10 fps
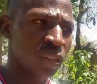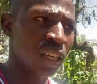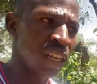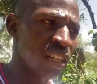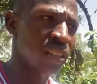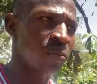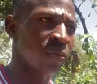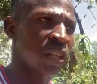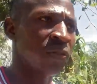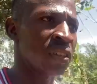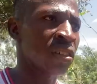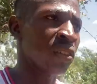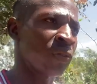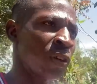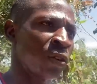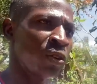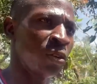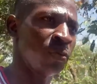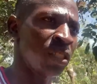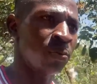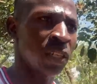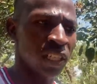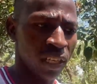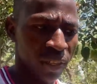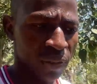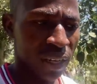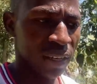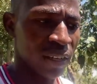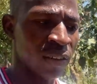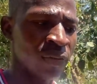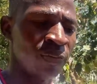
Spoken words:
guide the privacy of our home, especially right now.